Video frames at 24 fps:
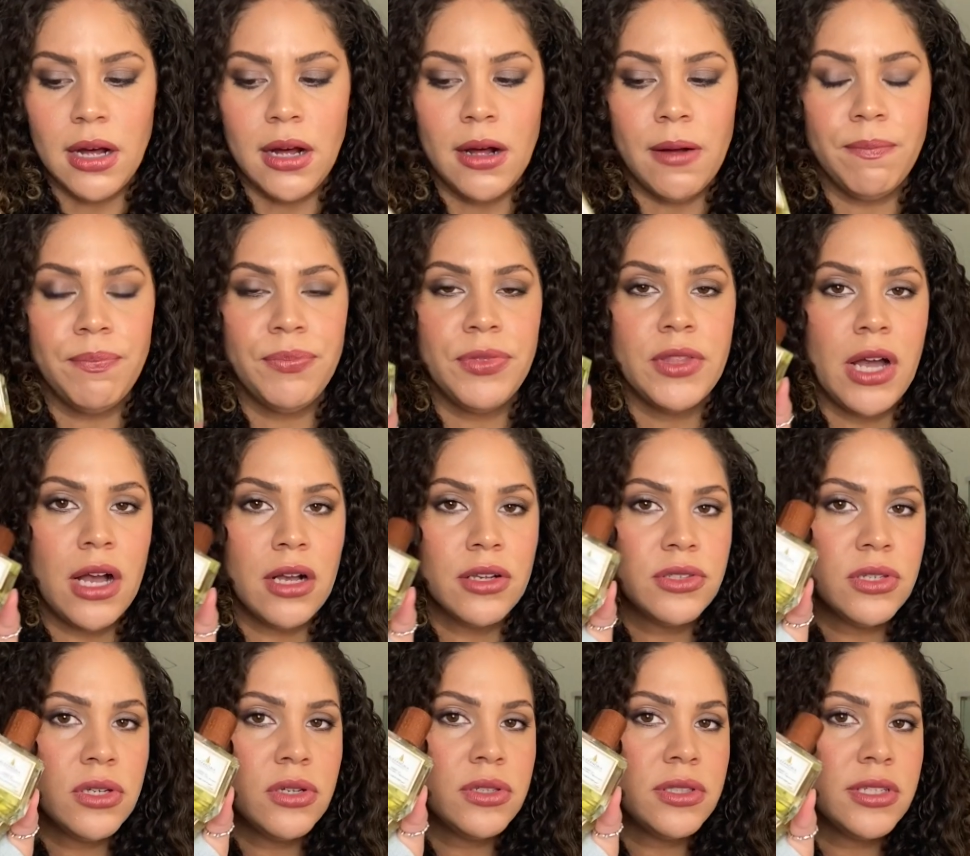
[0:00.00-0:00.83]

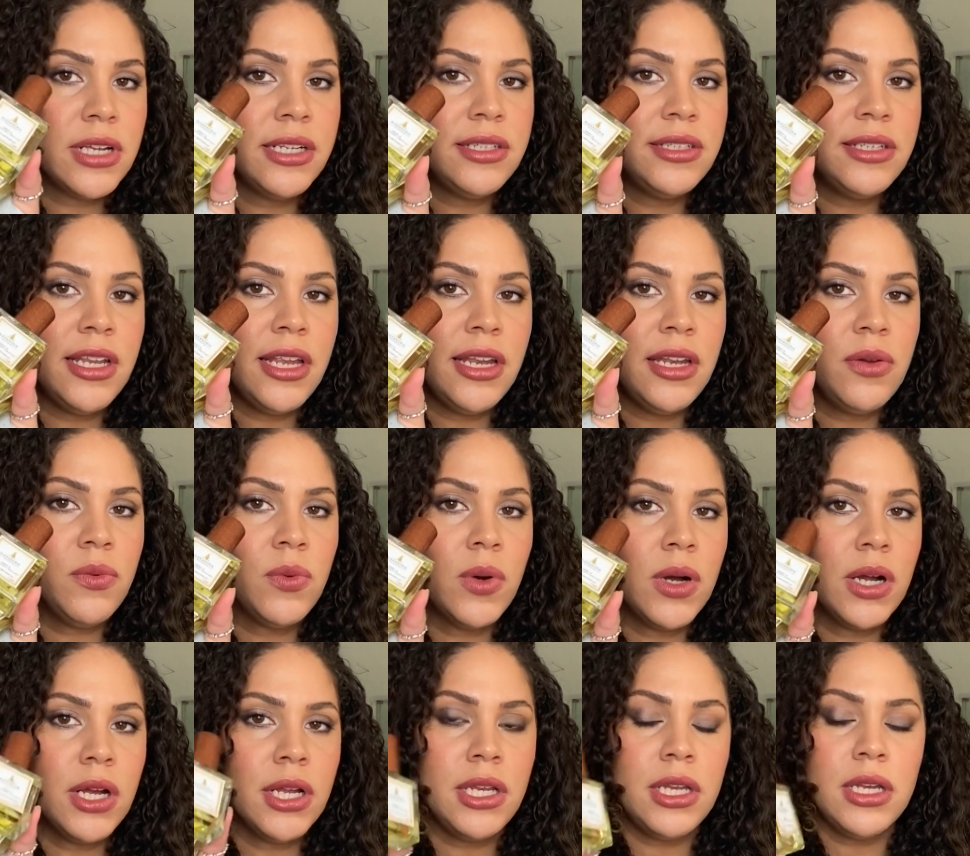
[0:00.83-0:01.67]
Naxos
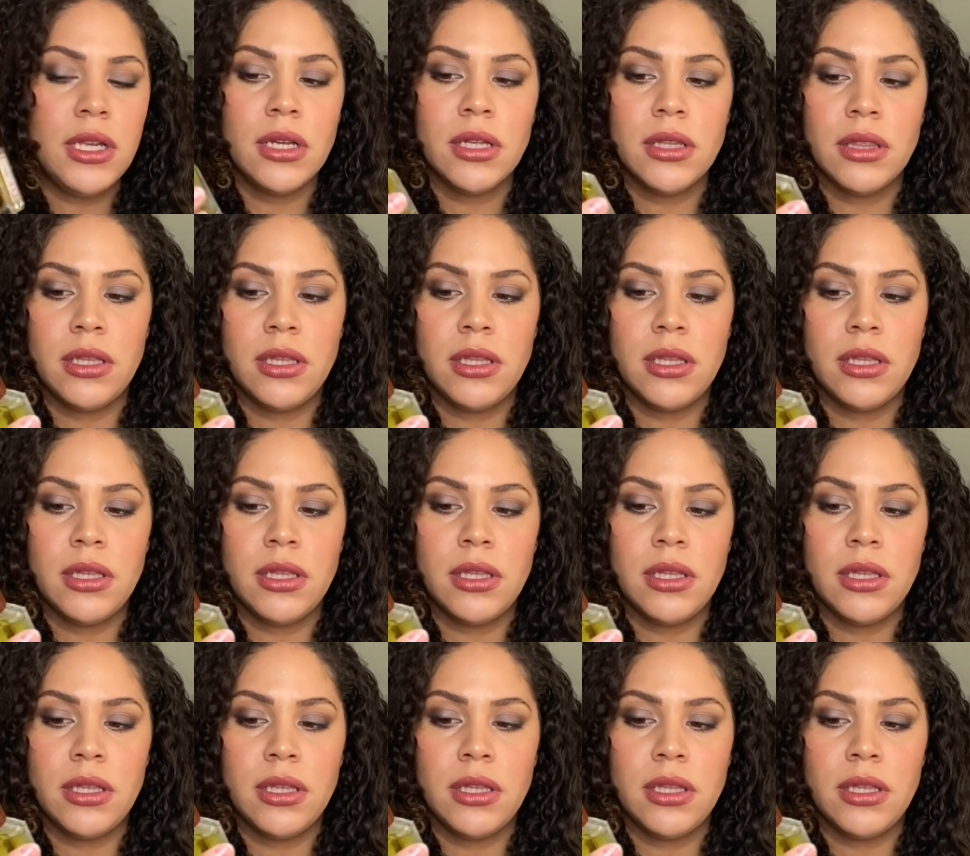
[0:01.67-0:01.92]
1981,